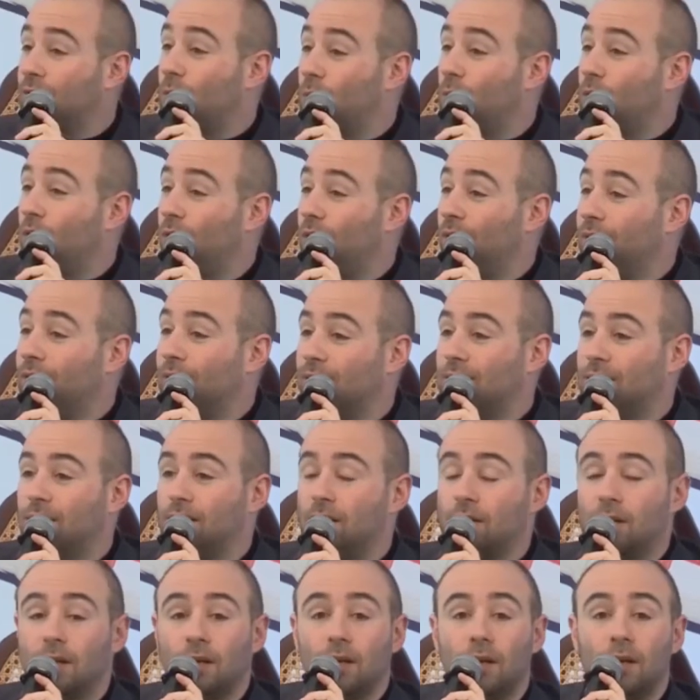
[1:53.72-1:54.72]
in the world, as
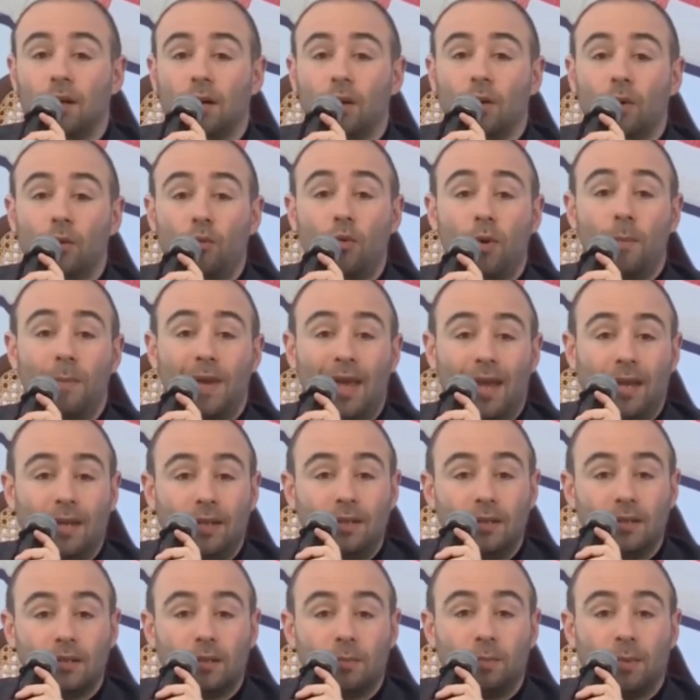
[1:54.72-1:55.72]
it
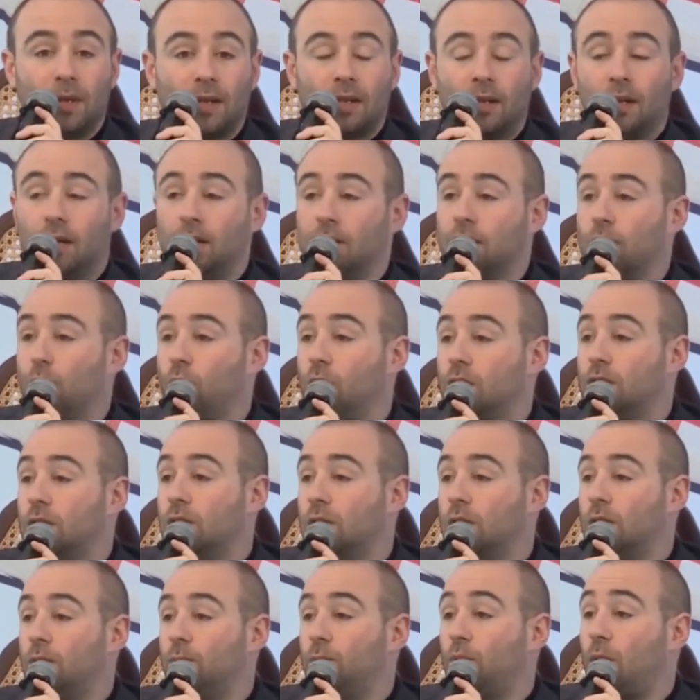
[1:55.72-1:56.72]
remains, because it was
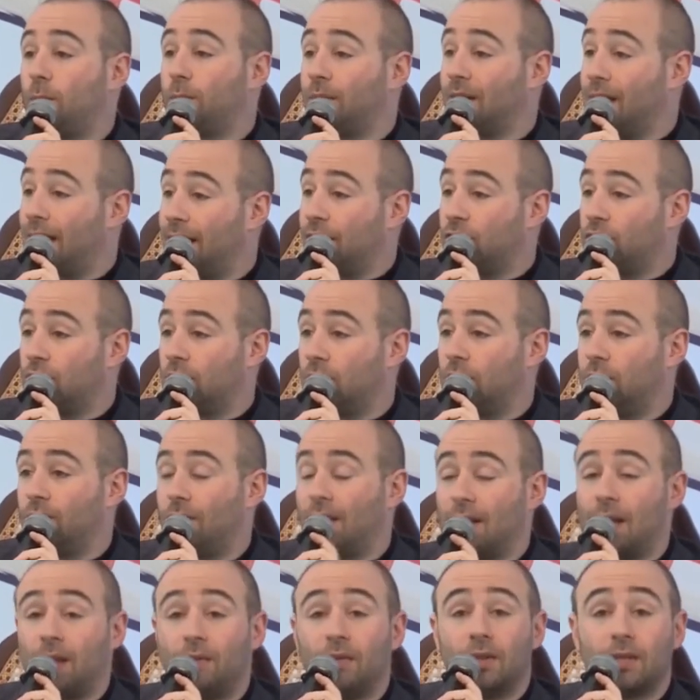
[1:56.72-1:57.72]
a population
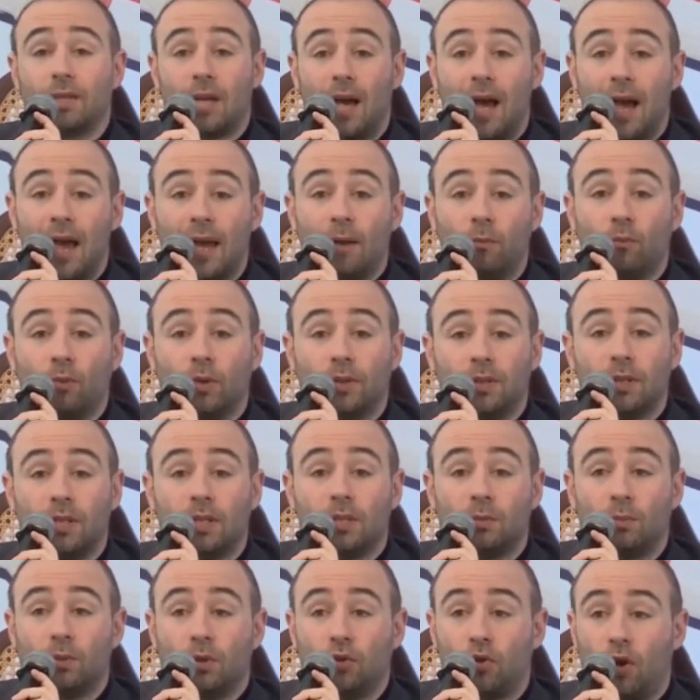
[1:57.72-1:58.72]
that at the time was in
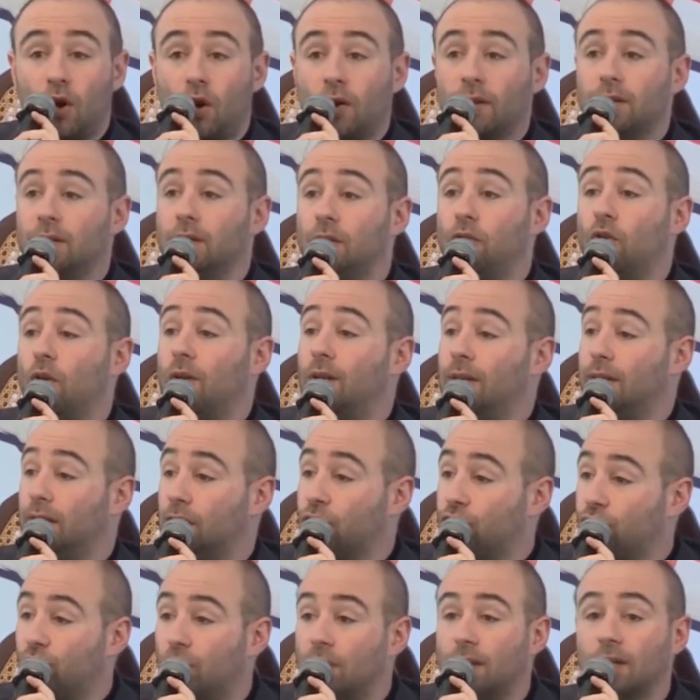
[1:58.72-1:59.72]
its majority
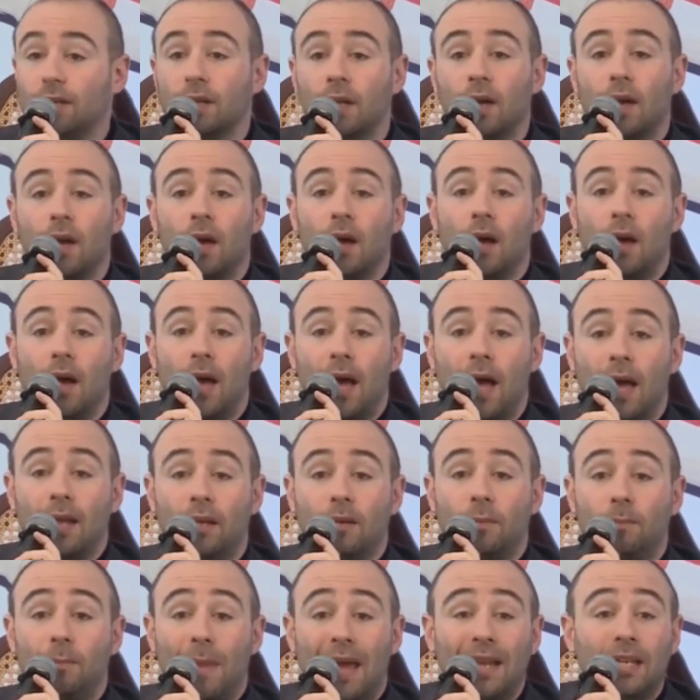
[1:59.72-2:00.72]
non-literate,
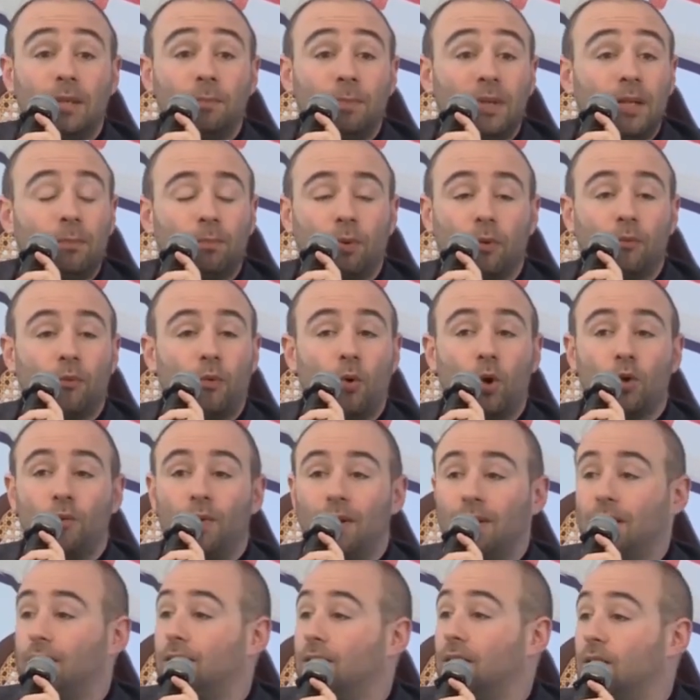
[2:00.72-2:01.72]
and many people thought
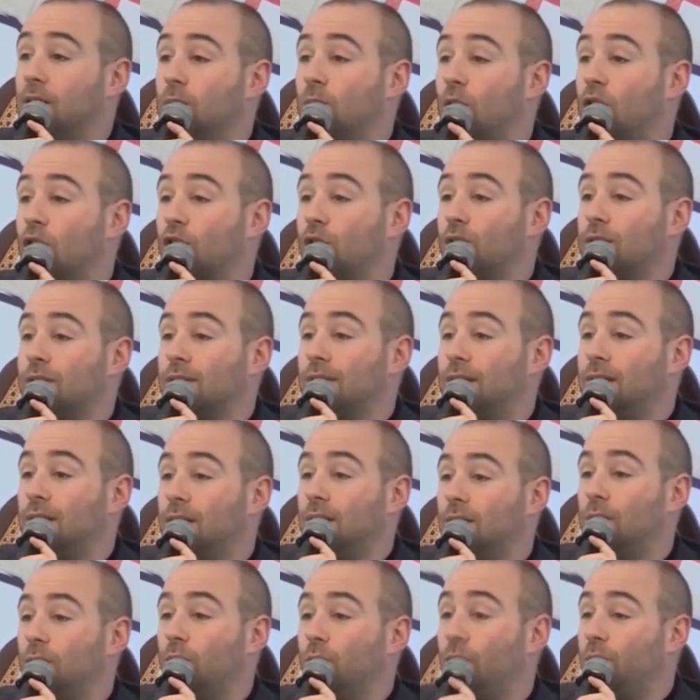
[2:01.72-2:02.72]
that Indian
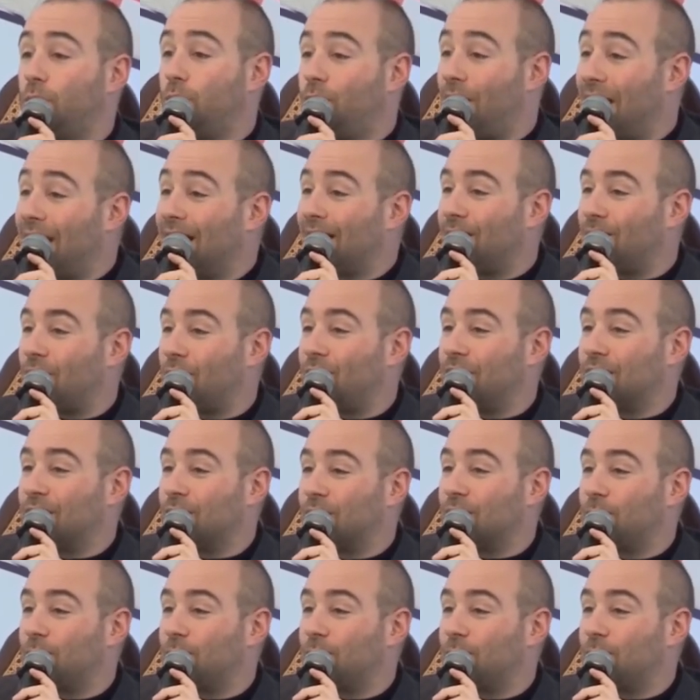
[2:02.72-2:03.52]
democracy would fail, that this